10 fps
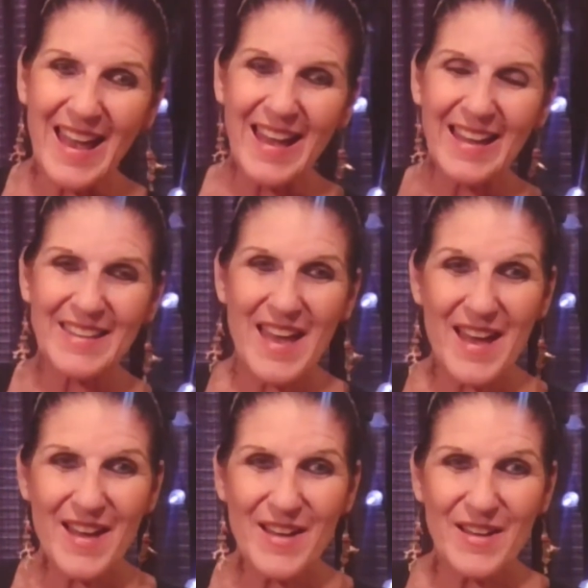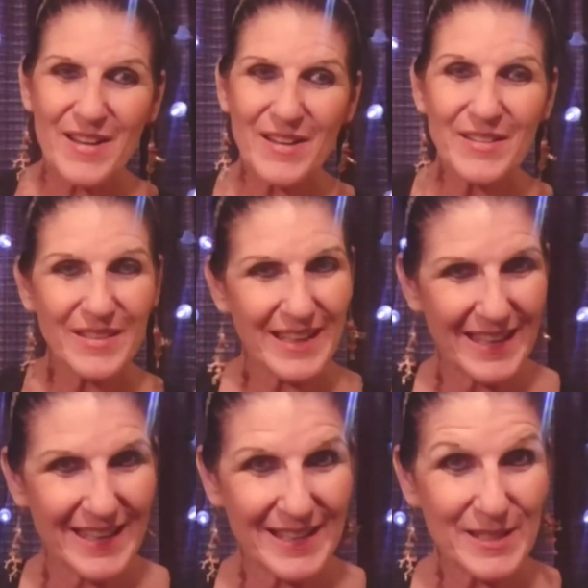Hello,
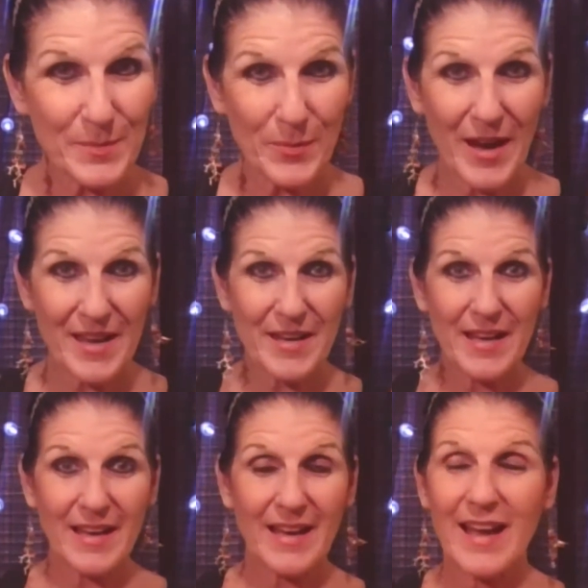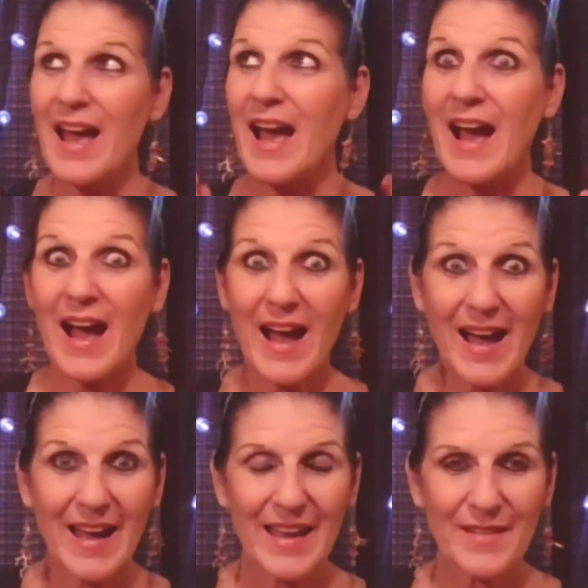it's Brenda.
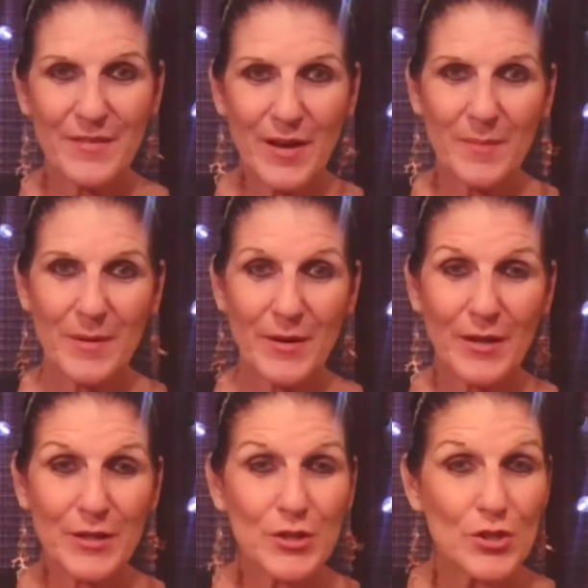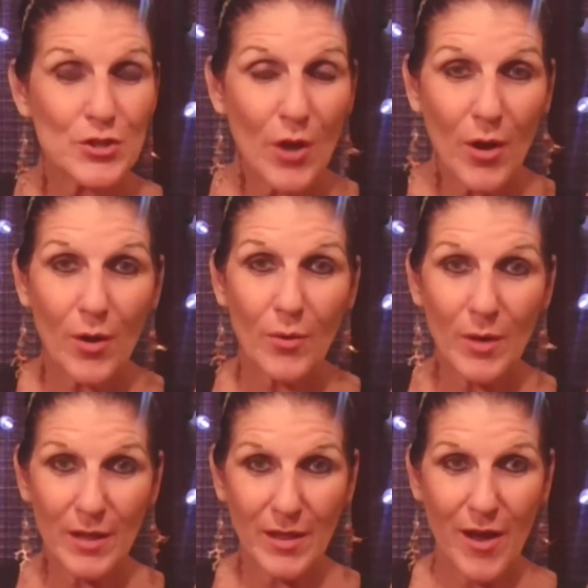I have not been on in so
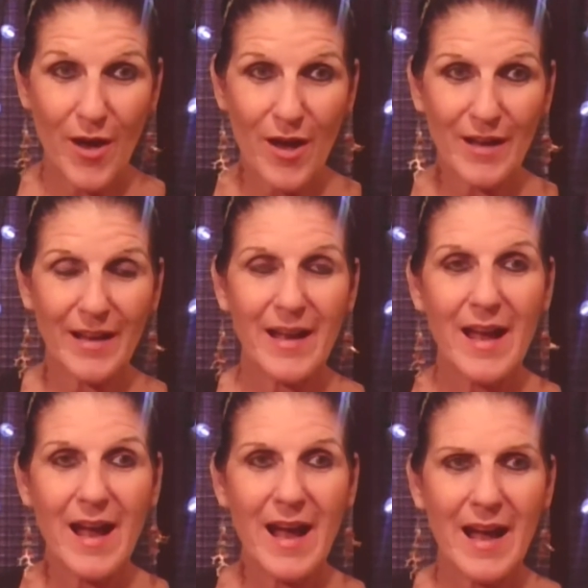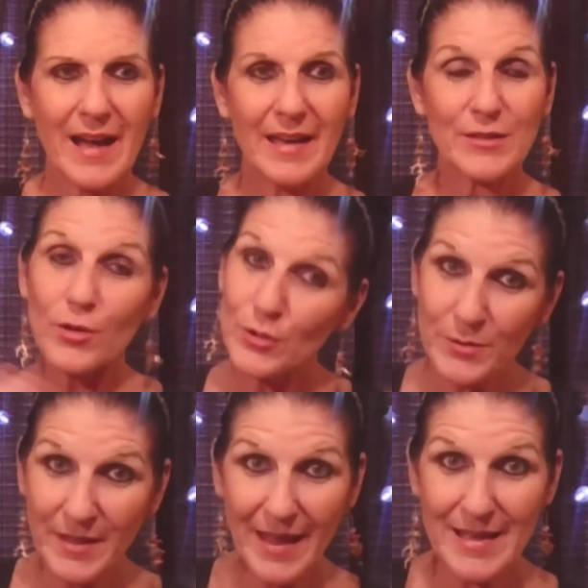long. I told you in
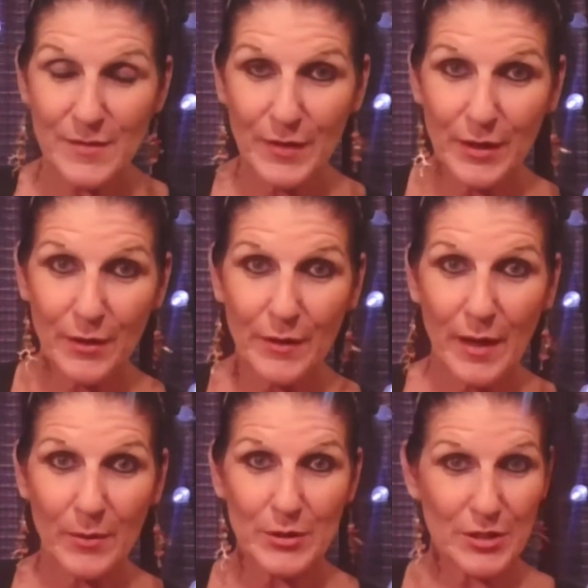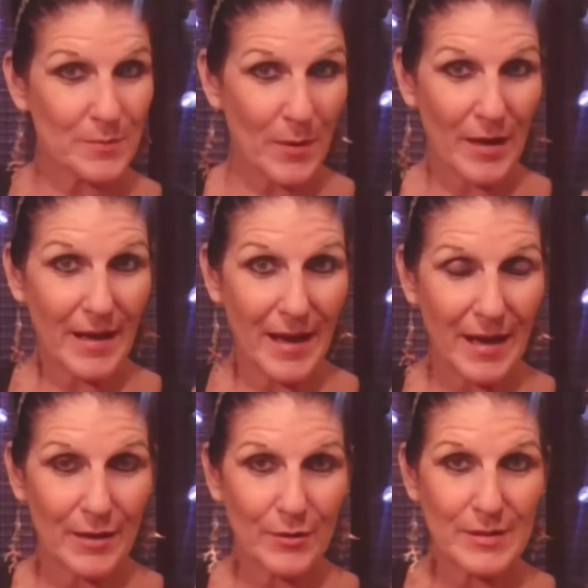the last video that we just bought a
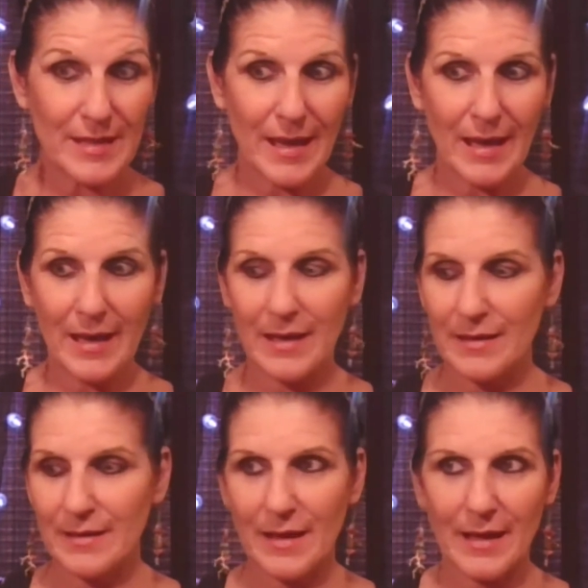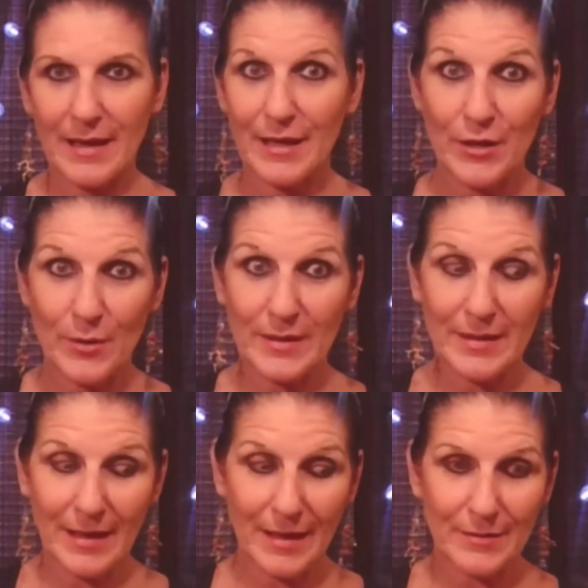house and I had no
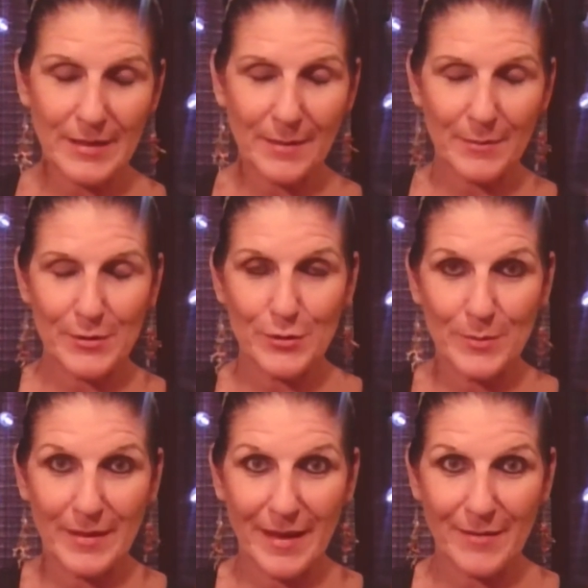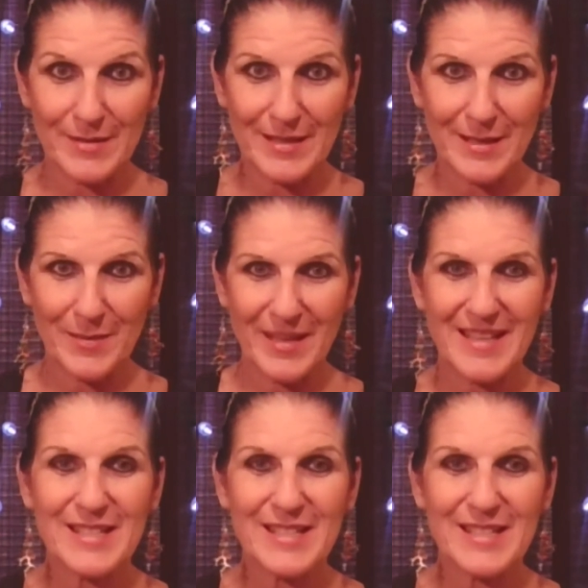idea how time consuming that was going to be.